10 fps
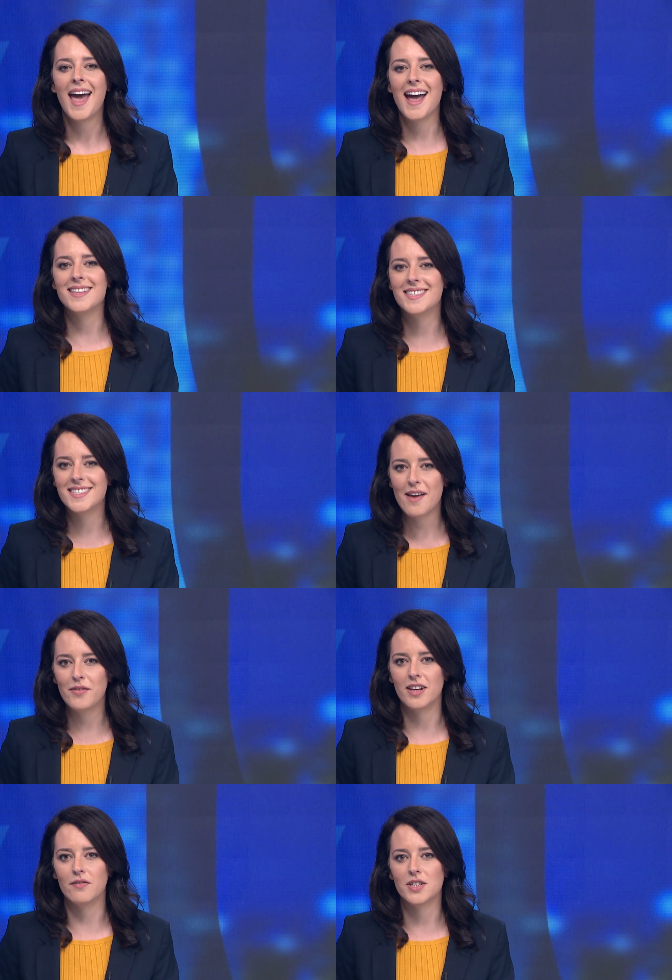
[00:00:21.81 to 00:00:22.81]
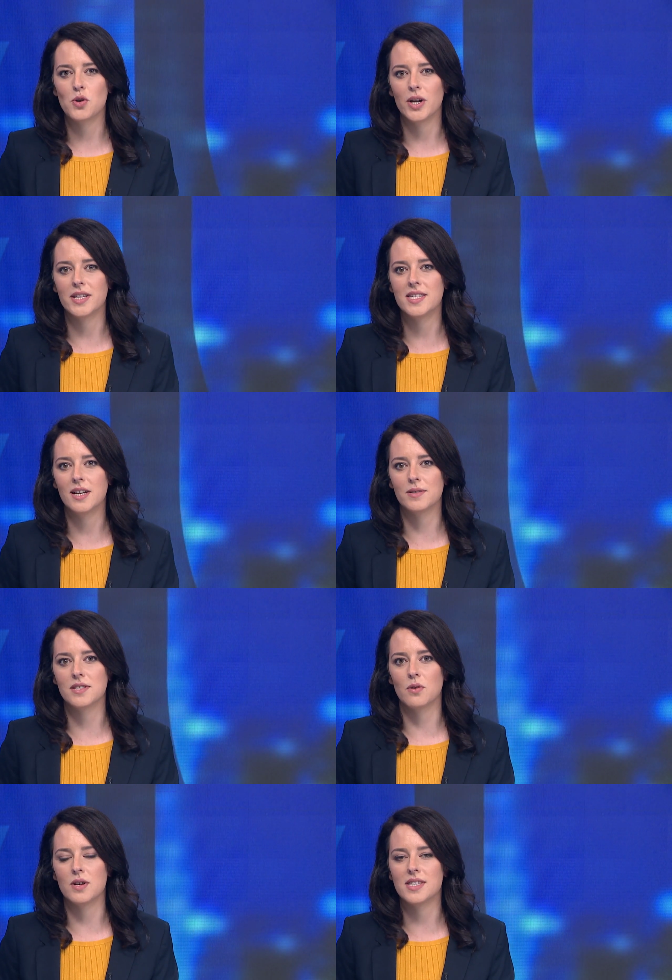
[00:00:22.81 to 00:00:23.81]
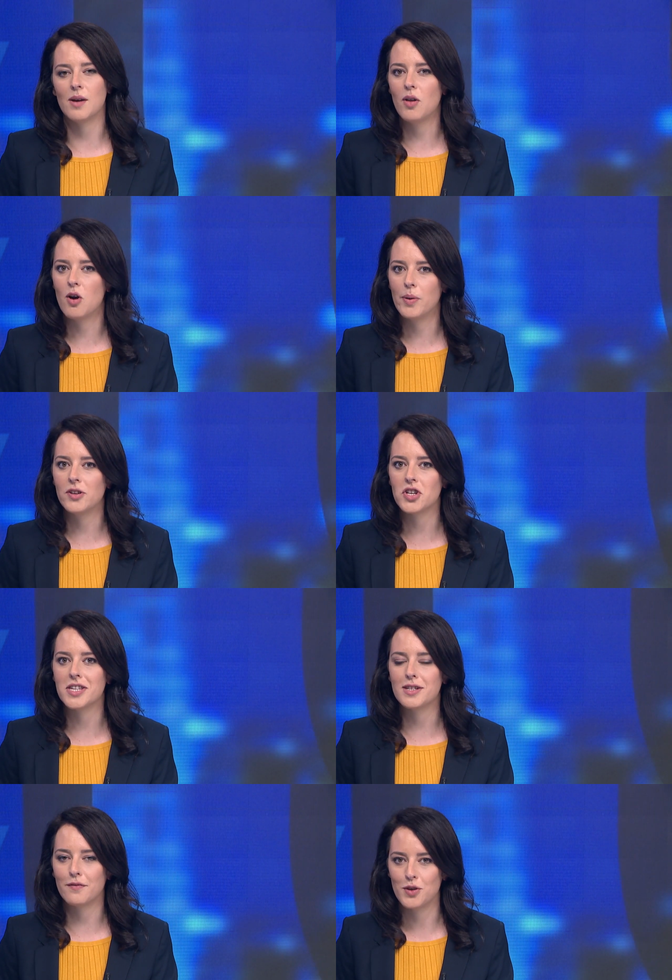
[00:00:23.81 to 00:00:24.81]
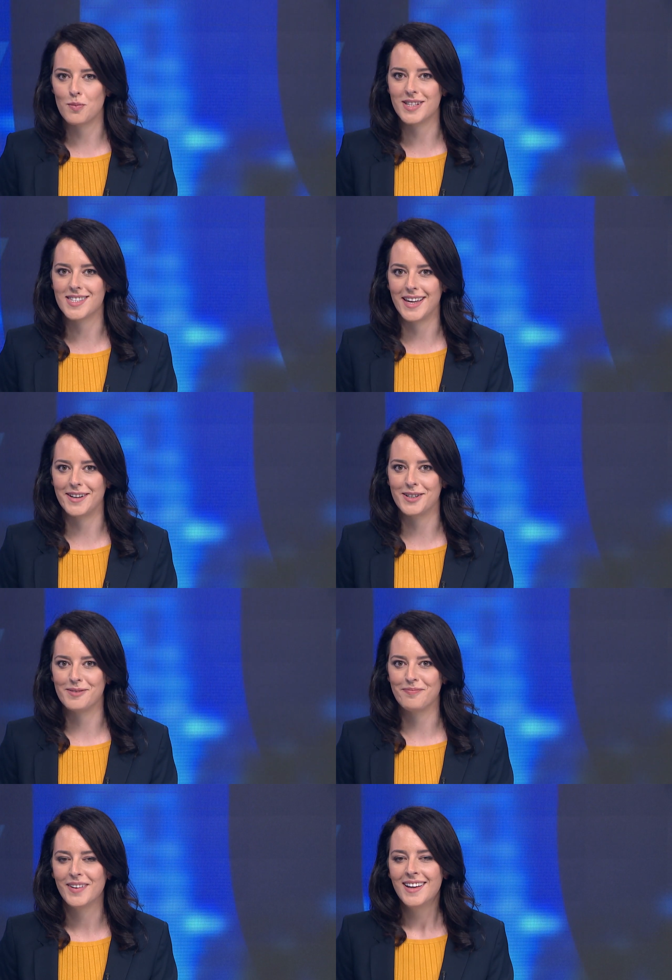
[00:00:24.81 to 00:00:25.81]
and 7 Victoria's Secret stores that will open just a few months later.